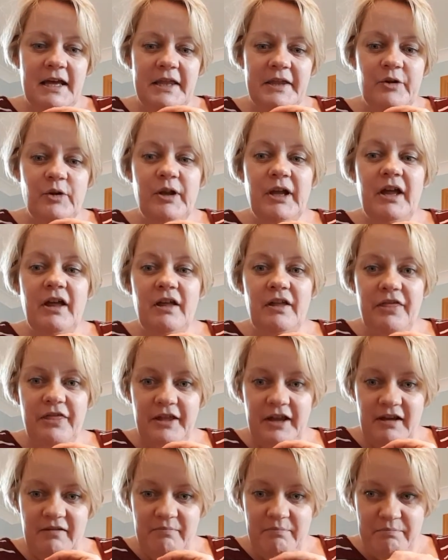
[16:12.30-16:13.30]
The only other
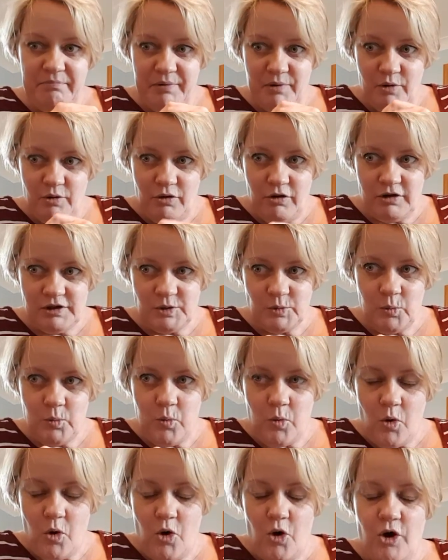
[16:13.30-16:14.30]
thing I bought
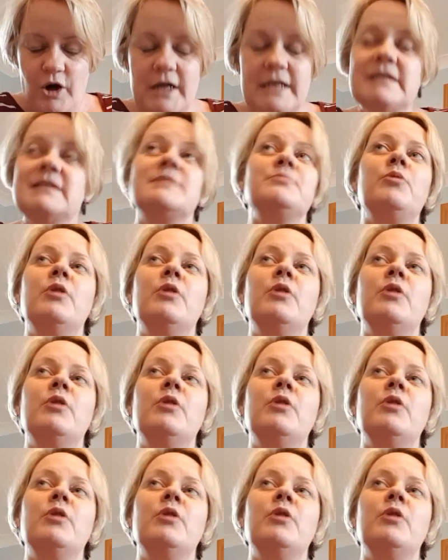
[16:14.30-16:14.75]
was